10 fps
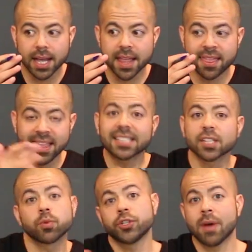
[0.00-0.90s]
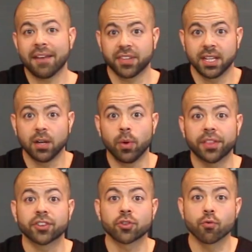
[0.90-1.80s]
This is what you have to deal
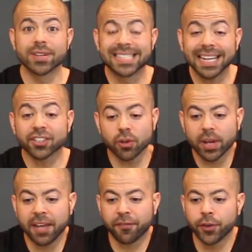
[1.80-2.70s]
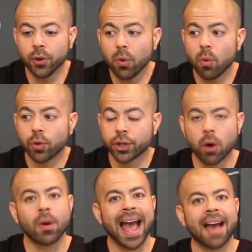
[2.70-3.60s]
with. So if you
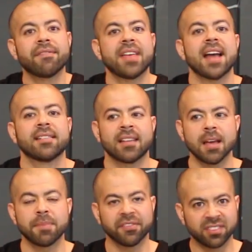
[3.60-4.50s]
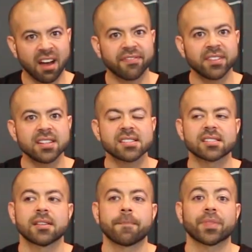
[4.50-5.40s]
don't have that type of toughness,